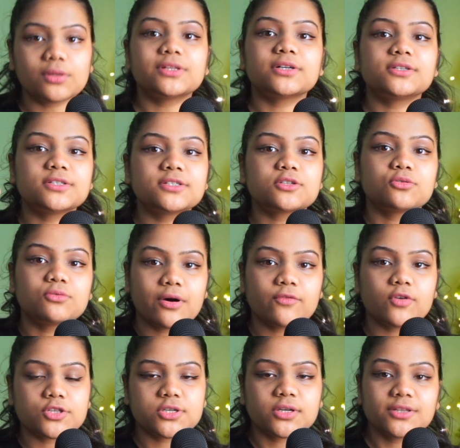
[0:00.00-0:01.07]
All the girls who are
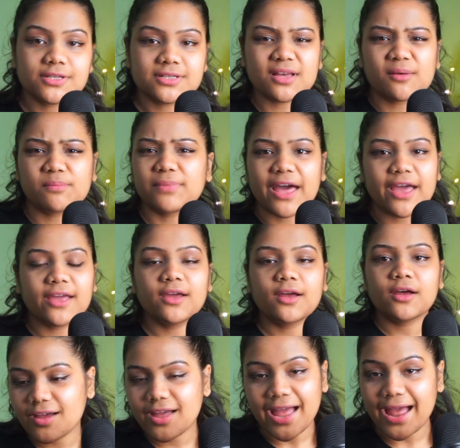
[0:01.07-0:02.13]
watching this, apply
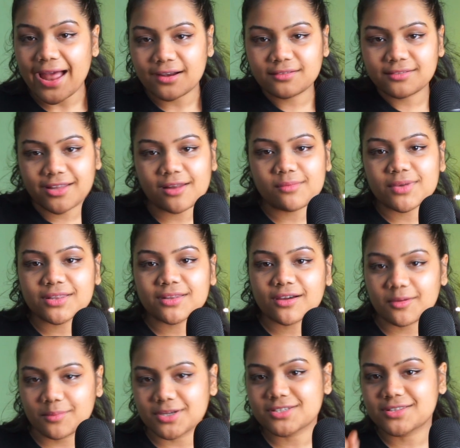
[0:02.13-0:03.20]
and tell me in the
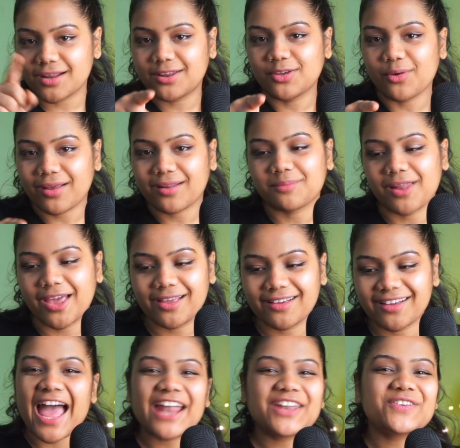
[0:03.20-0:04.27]
comments that you are applying.
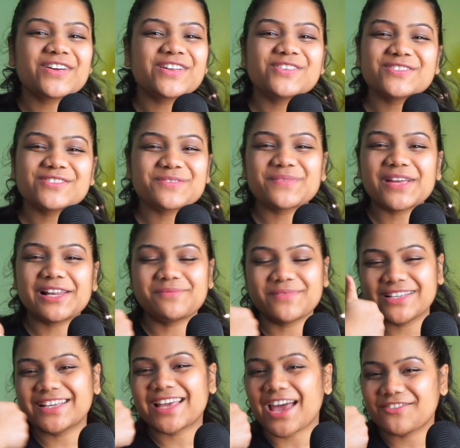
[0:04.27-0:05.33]
And you can also mail
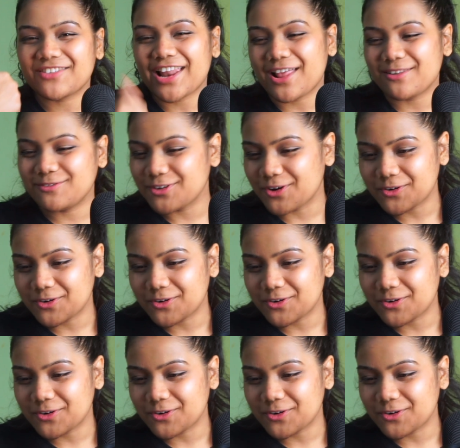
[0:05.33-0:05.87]
me. I will help you